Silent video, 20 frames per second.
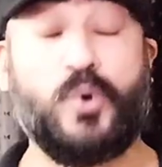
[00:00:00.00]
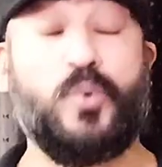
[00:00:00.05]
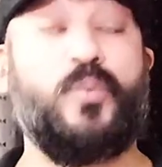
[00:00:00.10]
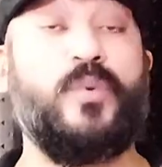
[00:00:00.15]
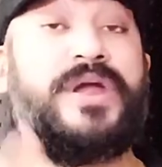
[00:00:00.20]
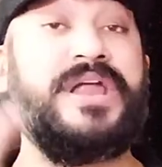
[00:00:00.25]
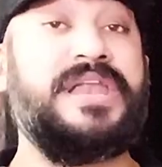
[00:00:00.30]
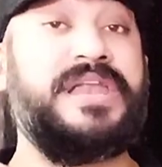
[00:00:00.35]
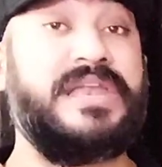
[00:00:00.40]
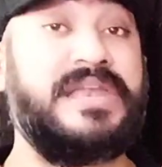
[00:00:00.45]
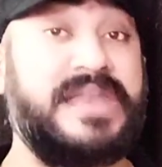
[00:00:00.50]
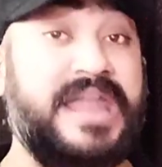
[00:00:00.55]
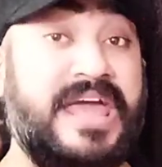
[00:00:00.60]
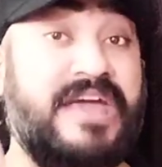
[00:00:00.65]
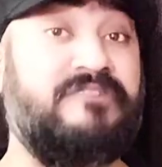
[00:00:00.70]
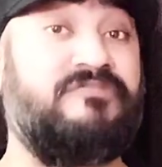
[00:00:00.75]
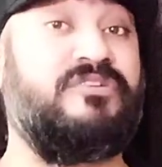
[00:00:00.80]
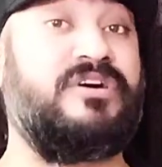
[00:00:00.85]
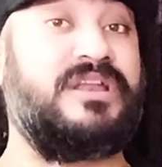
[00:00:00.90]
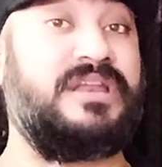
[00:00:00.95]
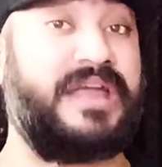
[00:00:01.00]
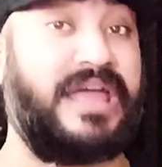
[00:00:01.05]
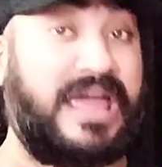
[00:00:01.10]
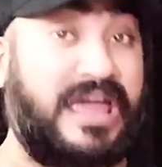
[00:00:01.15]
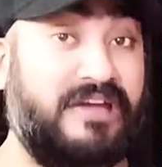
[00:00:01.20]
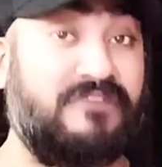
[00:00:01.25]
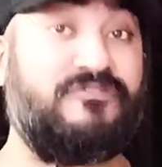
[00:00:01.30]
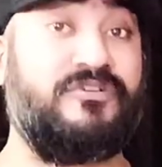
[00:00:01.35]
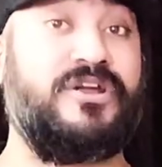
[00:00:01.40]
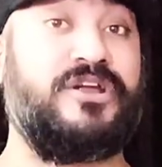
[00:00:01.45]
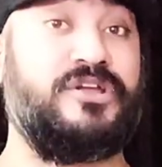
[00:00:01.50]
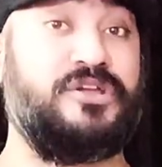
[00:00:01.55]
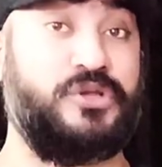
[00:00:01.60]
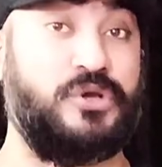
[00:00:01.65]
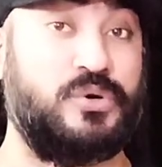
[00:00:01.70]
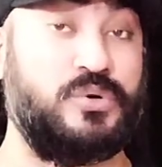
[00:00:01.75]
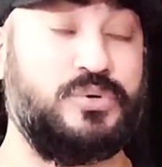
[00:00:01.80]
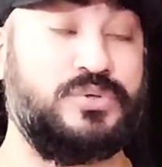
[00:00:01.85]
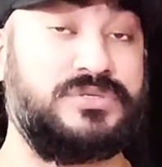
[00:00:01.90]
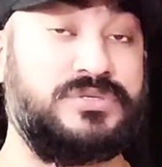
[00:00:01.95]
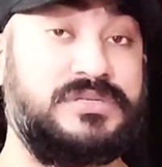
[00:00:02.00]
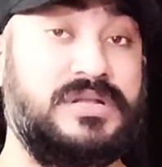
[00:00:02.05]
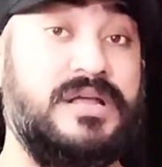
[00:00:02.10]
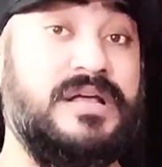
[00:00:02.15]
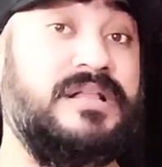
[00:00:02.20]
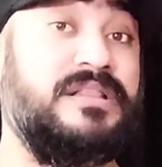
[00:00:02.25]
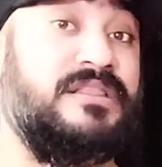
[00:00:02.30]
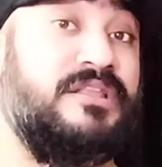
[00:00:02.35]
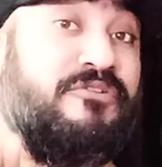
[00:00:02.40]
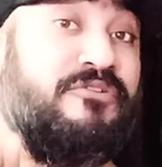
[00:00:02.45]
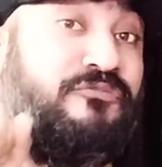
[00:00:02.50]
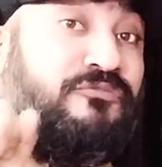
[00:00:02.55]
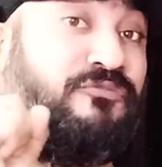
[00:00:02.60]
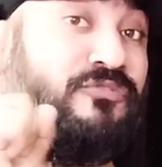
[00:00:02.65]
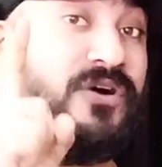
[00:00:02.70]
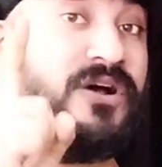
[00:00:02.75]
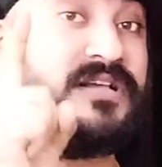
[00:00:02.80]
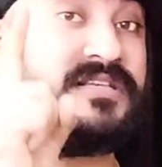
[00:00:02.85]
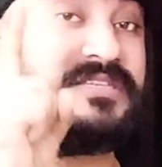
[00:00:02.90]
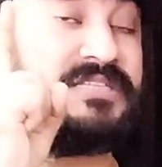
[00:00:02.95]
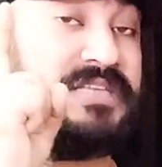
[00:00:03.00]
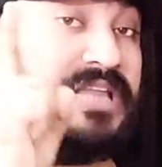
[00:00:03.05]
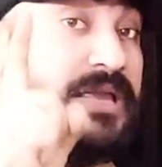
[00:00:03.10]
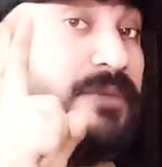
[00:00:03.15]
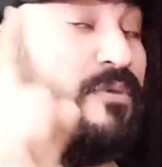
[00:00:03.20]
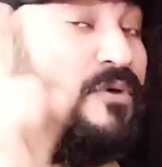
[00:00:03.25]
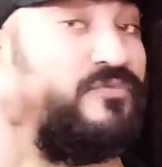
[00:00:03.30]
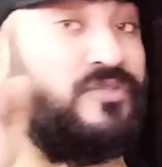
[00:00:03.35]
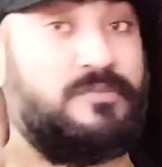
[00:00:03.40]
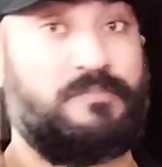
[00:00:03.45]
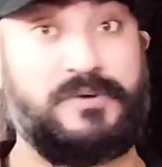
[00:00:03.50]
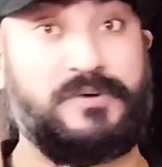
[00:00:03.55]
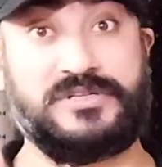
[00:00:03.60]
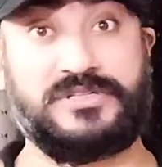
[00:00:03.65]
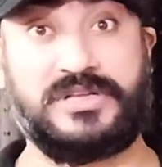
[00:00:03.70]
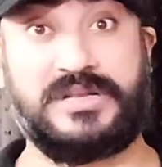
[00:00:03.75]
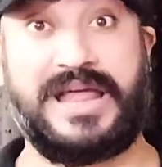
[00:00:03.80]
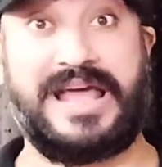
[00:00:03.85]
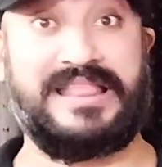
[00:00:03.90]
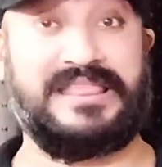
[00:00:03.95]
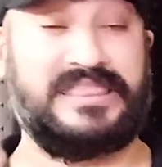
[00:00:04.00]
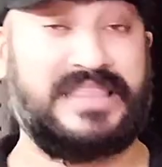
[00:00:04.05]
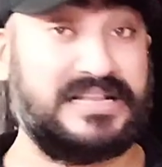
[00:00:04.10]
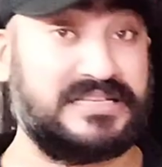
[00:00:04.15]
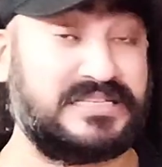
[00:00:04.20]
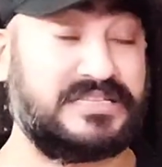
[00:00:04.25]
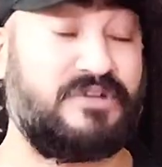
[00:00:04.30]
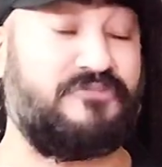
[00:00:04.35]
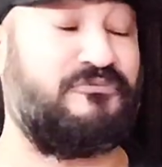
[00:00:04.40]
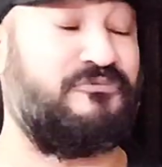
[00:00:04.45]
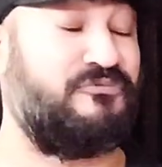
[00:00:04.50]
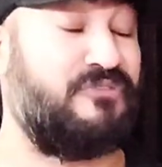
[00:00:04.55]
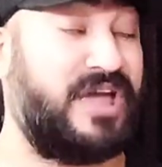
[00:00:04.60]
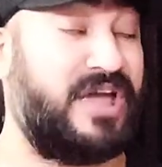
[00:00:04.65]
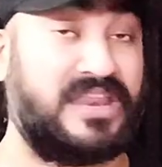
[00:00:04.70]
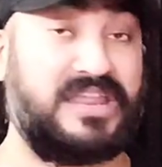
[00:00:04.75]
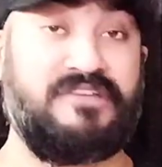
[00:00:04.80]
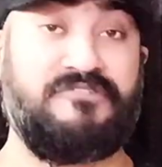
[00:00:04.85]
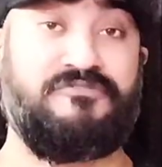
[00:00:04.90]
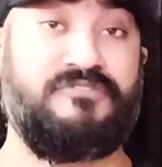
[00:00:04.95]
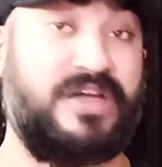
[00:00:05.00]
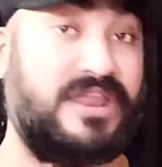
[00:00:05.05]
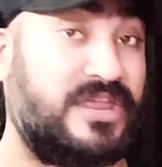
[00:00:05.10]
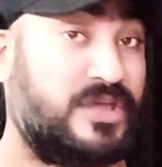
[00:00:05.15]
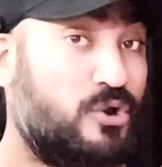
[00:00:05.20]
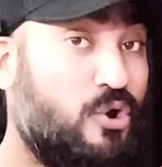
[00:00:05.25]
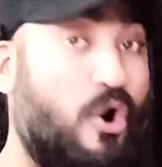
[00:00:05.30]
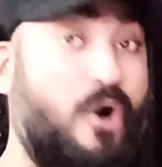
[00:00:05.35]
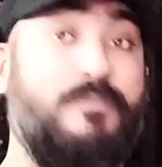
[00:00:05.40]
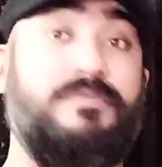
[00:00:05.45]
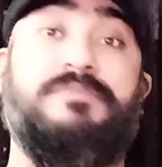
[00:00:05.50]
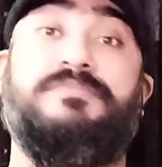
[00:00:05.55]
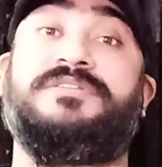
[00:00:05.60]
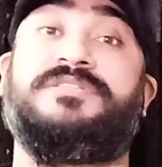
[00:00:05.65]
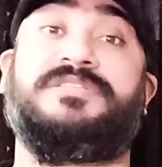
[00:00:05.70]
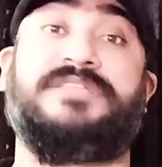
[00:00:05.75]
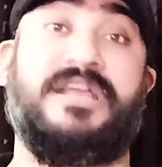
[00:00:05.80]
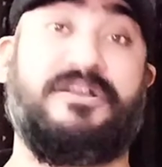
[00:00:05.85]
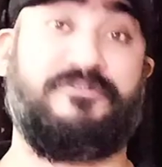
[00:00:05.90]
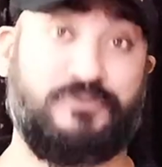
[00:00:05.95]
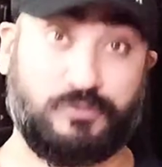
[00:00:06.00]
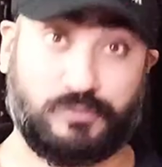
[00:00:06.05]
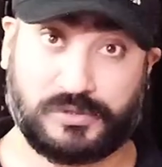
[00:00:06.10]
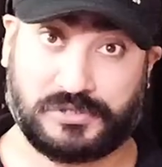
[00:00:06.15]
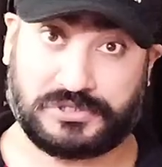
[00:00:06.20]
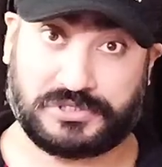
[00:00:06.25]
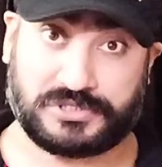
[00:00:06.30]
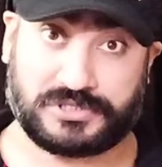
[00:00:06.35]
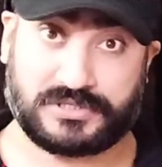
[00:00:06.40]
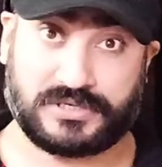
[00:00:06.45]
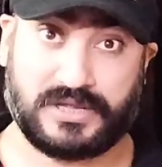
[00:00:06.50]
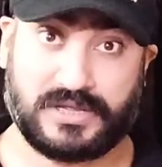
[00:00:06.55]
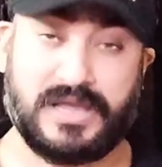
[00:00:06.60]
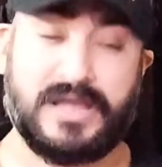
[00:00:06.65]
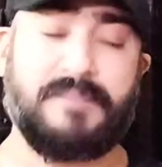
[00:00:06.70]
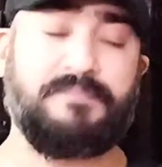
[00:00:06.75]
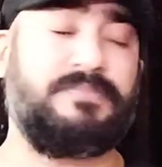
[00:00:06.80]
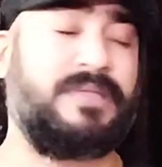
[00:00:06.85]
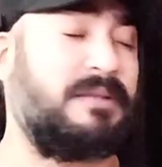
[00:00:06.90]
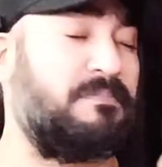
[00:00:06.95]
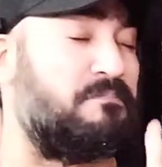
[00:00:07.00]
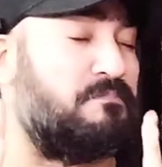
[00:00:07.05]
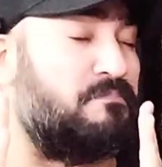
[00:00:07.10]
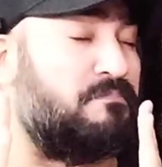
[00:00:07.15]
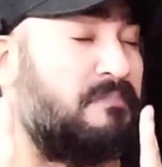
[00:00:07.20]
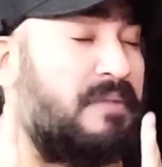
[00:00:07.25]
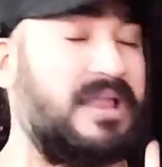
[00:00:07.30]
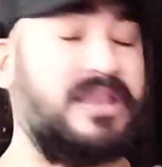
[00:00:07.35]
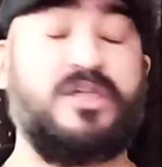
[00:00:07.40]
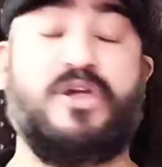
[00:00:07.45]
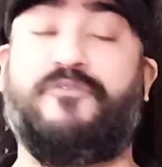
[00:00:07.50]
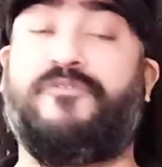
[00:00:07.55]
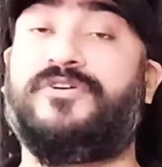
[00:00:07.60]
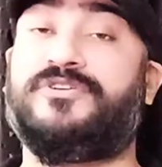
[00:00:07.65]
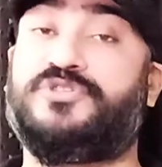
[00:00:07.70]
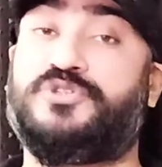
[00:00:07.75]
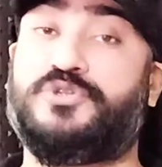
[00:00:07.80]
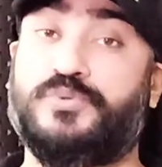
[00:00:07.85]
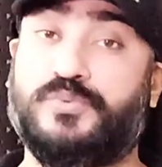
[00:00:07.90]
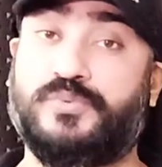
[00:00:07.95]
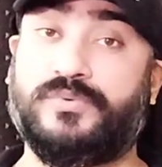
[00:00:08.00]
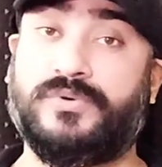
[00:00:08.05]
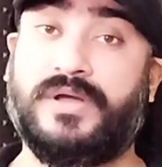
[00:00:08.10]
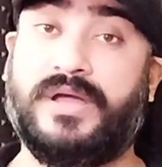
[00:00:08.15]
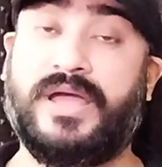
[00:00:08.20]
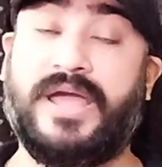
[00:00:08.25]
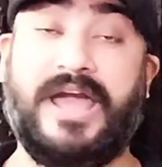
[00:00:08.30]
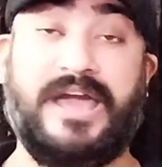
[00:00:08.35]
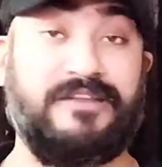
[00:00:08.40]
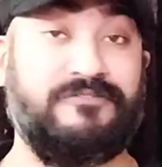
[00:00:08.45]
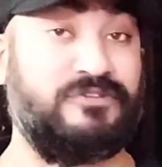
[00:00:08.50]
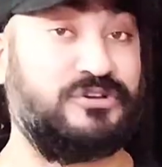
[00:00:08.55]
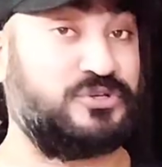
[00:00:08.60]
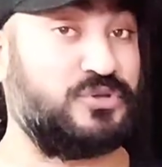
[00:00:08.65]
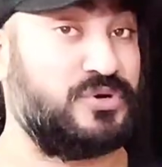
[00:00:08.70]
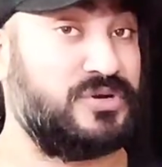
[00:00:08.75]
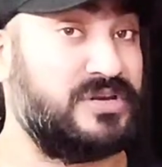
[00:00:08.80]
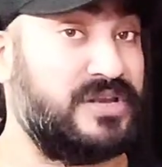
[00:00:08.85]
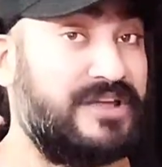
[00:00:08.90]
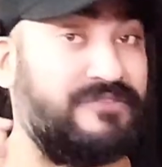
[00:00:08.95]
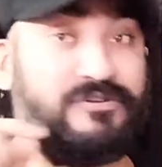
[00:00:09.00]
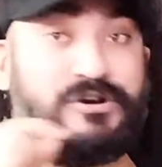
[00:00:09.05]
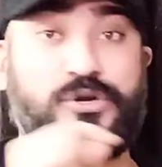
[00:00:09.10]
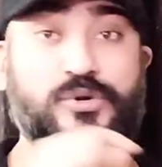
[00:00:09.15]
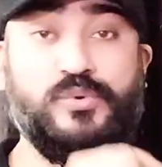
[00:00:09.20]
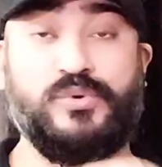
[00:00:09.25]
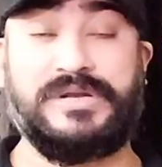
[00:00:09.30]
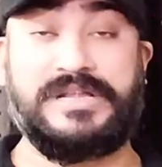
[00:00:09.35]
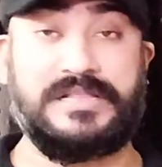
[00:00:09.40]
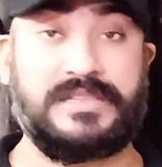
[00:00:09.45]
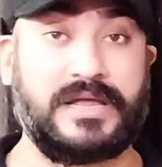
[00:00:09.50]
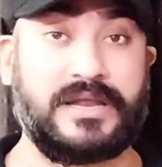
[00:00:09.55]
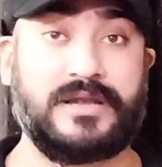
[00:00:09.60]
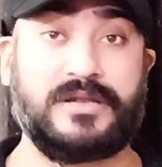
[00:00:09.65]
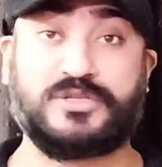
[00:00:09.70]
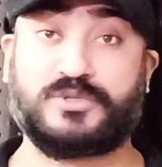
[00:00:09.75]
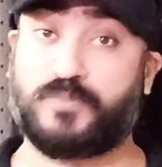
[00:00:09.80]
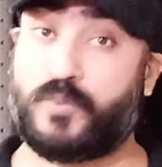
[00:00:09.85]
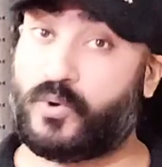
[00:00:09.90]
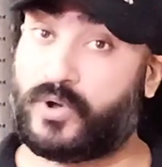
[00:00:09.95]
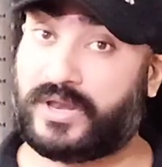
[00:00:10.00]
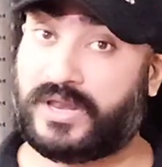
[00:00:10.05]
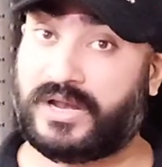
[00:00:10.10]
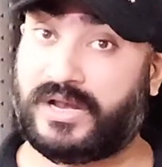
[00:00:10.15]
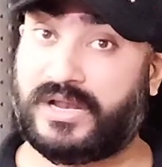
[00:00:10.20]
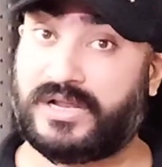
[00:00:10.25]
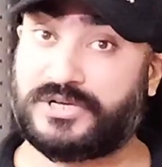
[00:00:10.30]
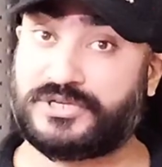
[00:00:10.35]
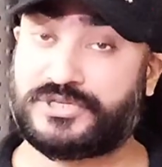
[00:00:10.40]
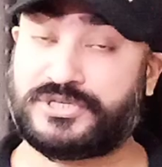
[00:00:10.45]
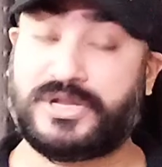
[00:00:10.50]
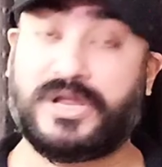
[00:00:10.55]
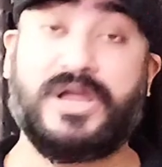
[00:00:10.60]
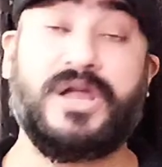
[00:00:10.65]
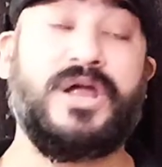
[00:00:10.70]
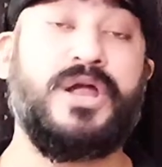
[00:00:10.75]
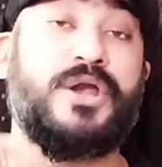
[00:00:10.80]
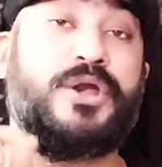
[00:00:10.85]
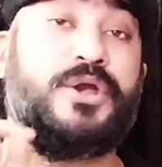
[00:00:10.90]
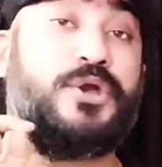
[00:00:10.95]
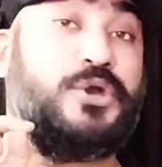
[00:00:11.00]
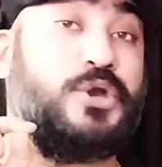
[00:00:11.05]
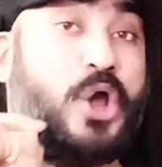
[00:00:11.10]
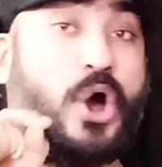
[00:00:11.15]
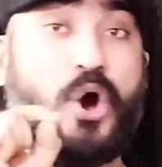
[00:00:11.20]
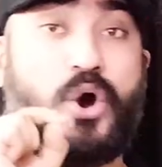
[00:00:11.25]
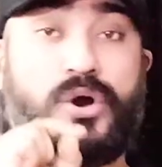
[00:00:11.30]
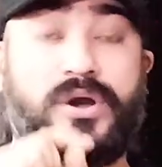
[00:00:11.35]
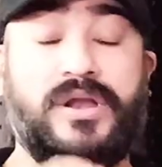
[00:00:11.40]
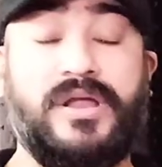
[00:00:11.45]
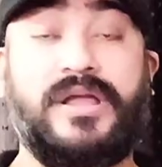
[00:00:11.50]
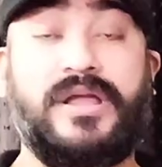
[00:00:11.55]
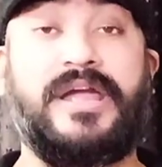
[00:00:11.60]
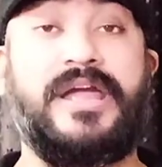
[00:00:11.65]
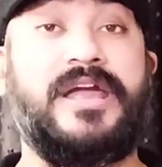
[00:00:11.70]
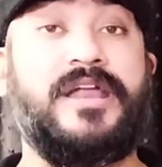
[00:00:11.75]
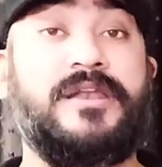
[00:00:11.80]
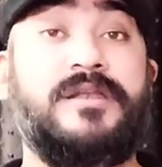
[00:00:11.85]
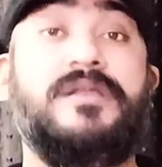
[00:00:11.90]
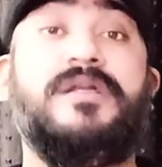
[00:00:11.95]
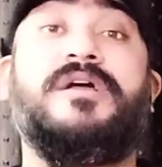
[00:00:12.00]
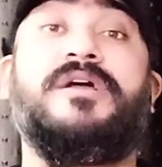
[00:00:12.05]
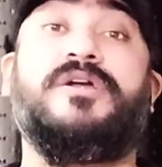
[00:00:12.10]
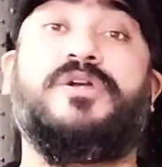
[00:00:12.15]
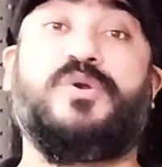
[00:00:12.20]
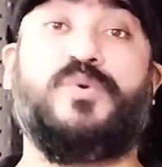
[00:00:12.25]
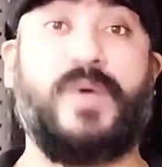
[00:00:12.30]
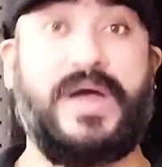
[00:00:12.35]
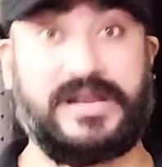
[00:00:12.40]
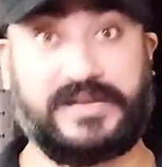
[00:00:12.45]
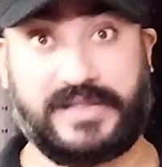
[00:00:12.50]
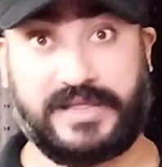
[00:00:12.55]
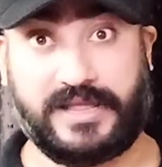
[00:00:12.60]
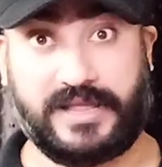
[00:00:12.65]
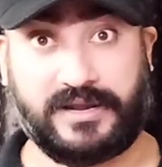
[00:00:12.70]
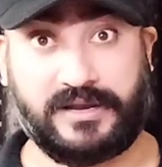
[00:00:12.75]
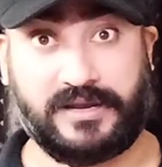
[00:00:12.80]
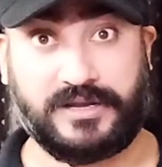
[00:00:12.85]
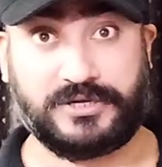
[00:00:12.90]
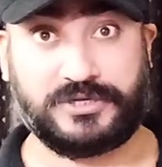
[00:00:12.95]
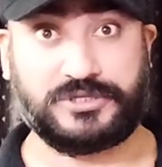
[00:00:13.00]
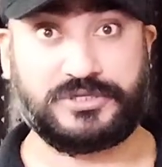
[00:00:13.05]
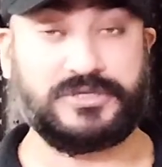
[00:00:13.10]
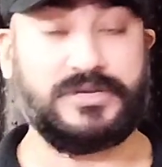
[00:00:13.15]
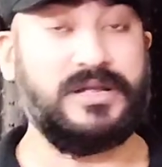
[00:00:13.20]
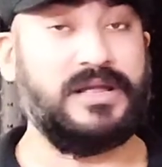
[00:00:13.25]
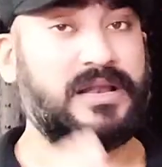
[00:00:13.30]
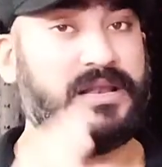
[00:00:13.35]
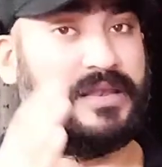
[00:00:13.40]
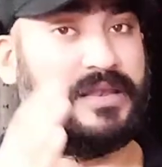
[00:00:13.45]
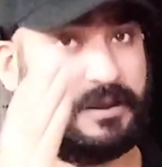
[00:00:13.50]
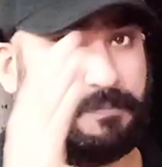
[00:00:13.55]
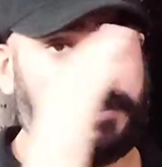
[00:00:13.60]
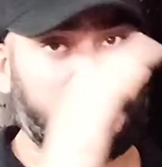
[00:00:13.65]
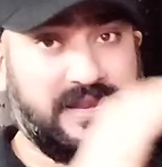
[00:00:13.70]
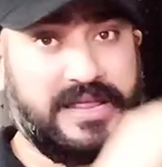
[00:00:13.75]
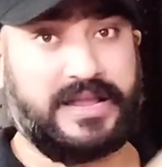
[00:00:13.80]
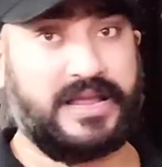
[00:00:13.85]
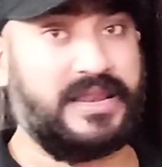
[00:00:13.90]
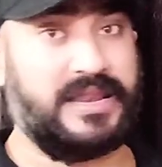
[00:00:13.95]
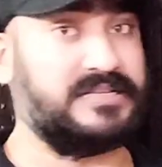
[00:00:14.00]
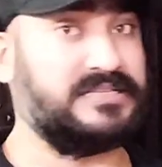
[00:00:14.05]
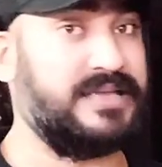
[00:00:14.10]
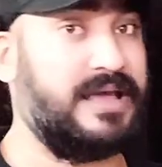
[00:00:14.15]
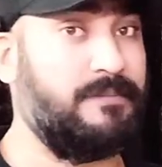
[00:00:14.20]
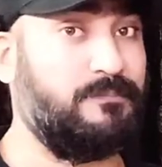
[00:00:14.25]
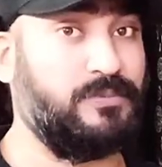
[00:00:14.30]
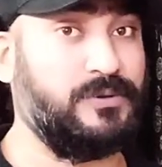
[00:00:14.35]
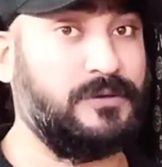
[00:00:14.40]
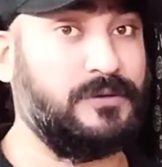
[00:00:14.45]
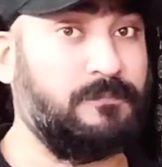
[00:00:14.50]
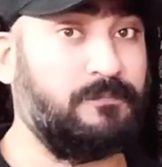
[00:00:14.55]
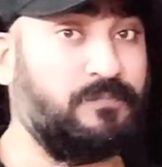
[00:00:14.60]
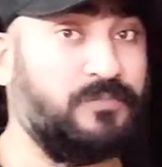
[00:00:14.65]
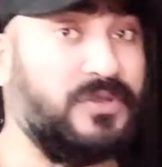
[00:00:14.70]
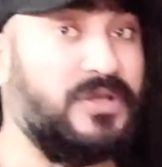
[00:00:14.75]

We never ever use the first name of the person, and this is a very common mistake, viewers, that many of us do, and we should never do, neither in spoken English nor in writing English. Let me take an example.